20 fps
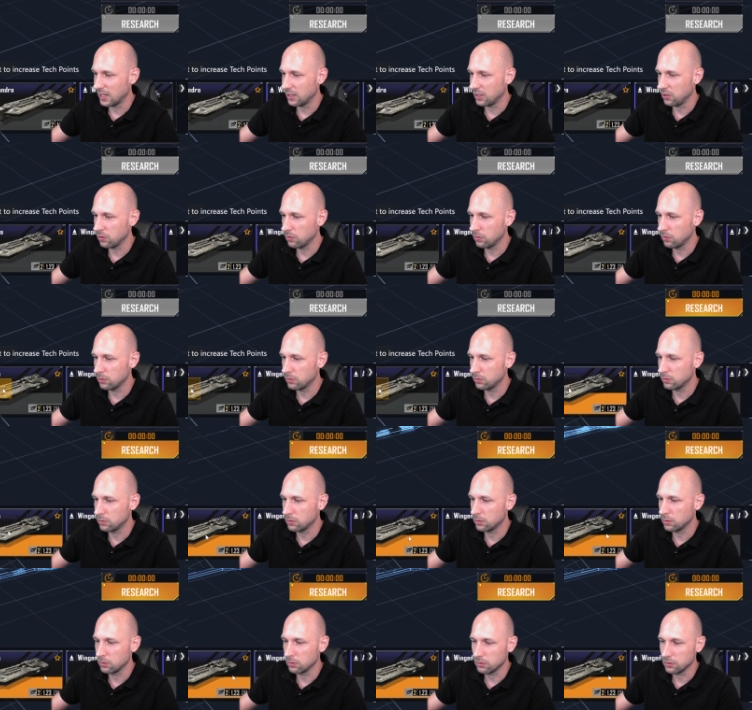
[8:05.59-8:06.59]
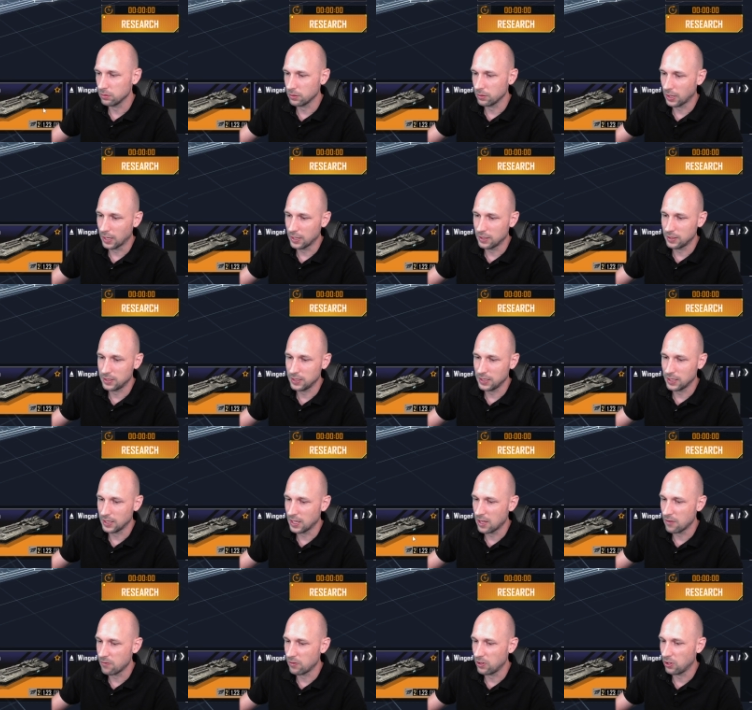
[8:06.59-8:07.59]
you can see I
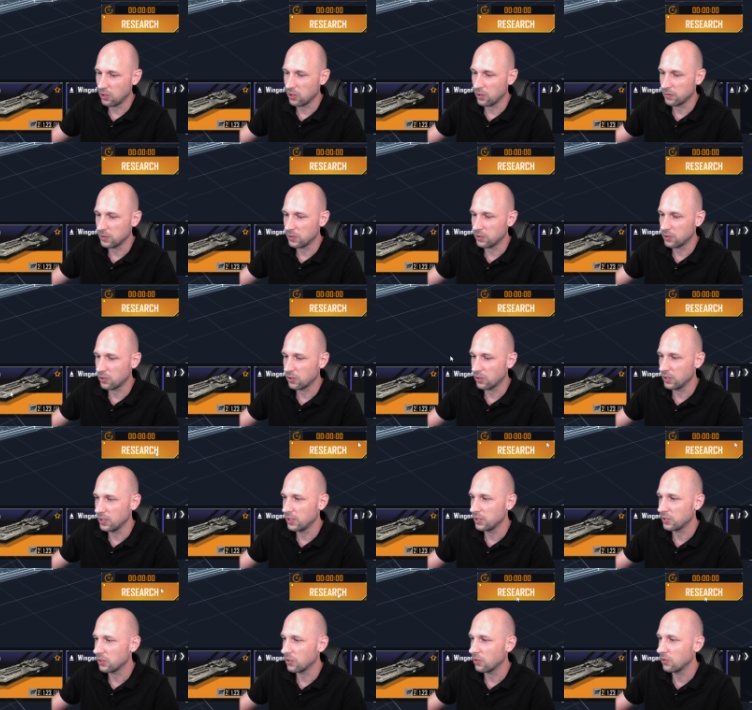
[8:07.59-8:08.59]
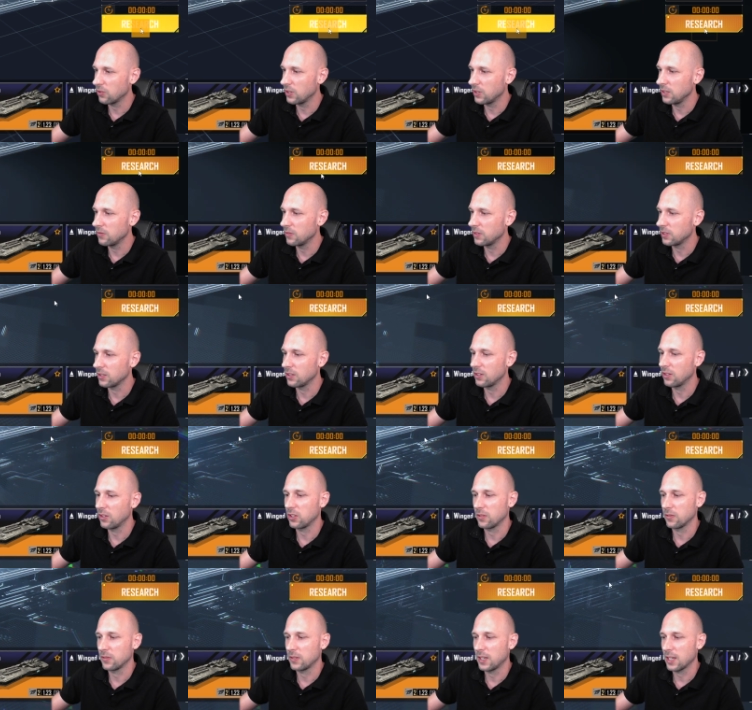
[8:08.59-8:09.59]
have a lot of destroyers already with a lot
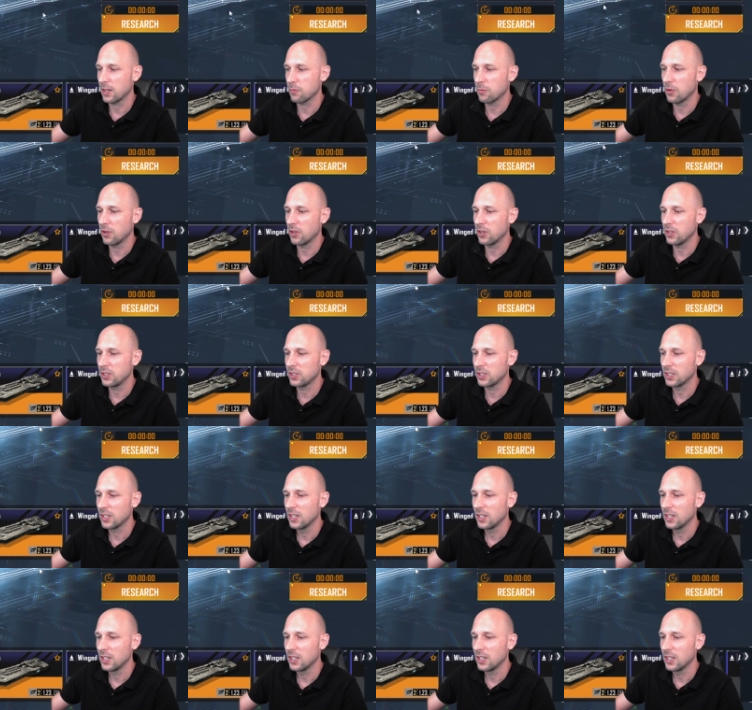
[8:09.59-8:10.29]
of tech points.